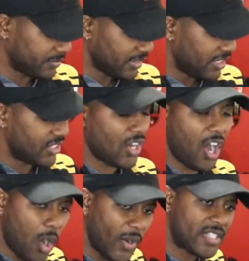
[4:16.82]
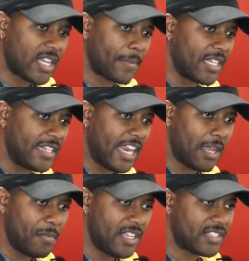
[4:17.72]
There's always something that I
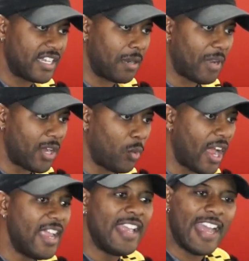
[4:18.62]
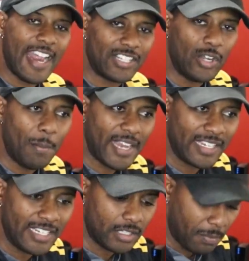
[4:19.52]
miss, and I'm like, why? Then I have to go back
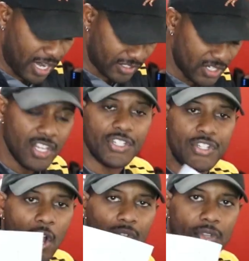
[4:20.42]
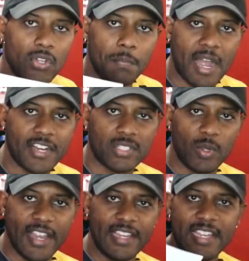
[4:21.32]
and get the box. Don't throw the box
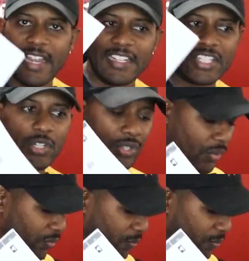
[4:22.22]
away until you've